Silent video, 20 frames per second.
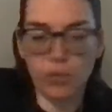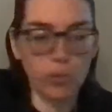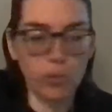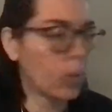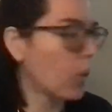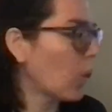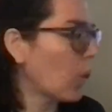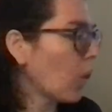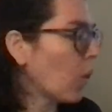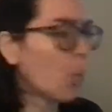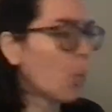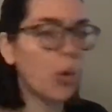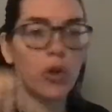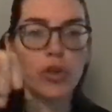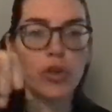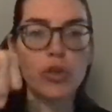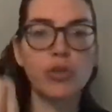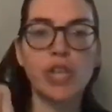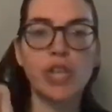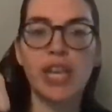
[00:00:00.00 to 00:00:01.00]
or
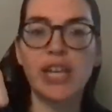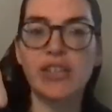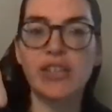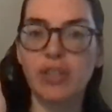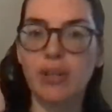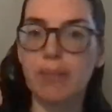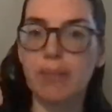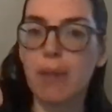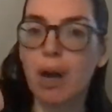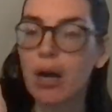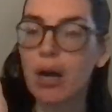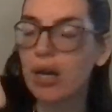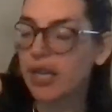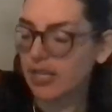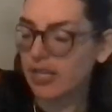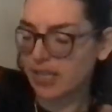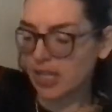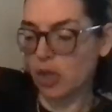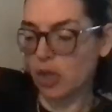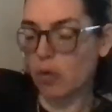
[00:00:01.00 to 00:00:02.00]
what you take to the
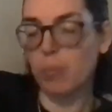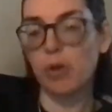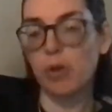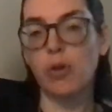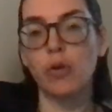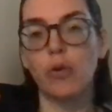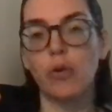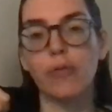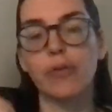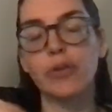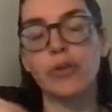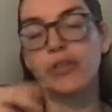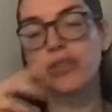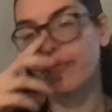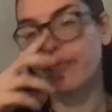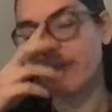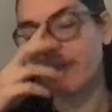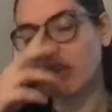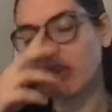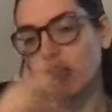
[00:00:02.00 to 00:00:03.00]
market and you put your fruit
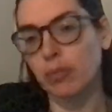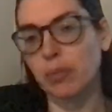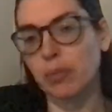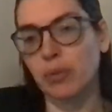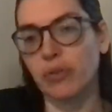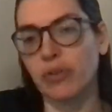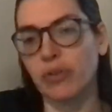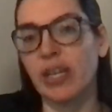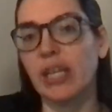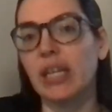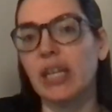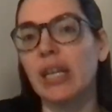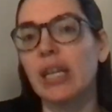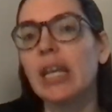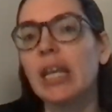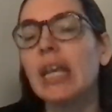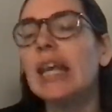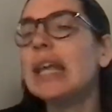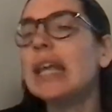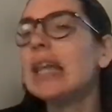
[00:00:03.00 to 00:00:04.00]
and vegetables in.
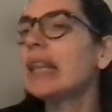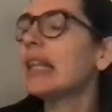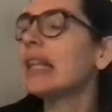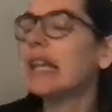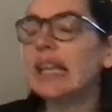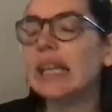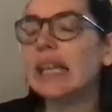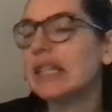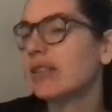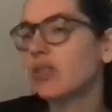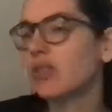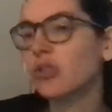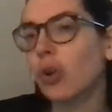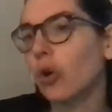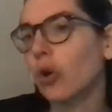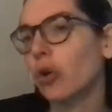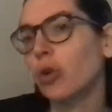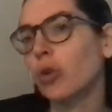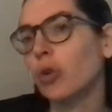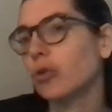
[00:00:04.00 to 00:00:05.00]
It's
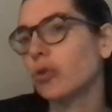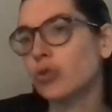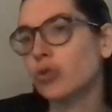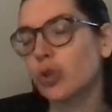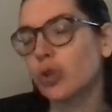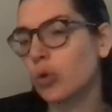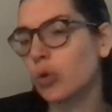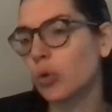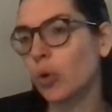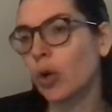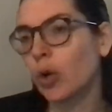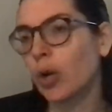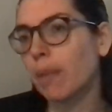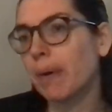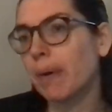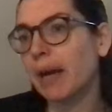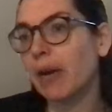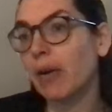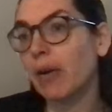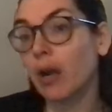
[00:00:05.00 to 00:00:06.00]
not used to talk
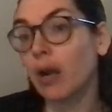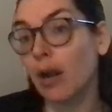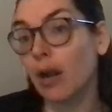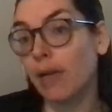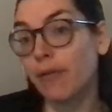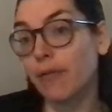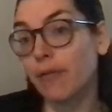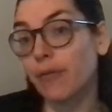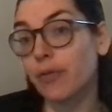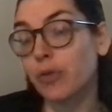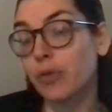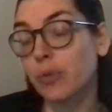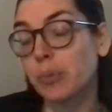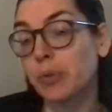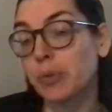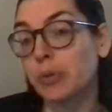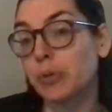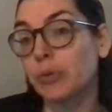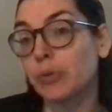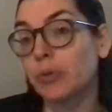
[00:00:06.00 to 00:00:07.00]
about
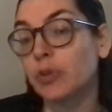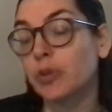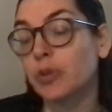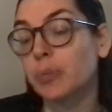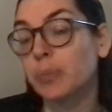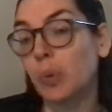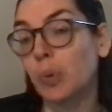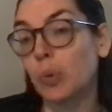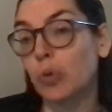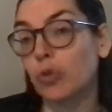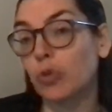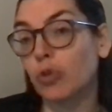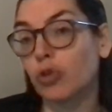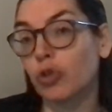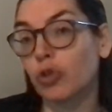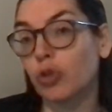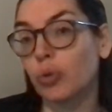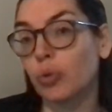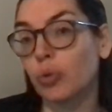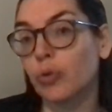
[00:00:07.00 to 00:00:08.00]
comfortable sports
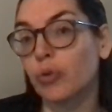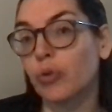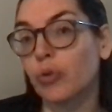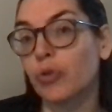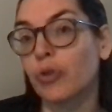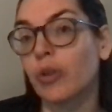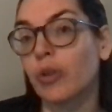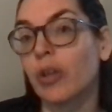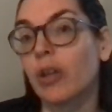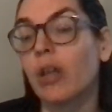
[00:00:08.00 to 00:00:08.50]
shoes.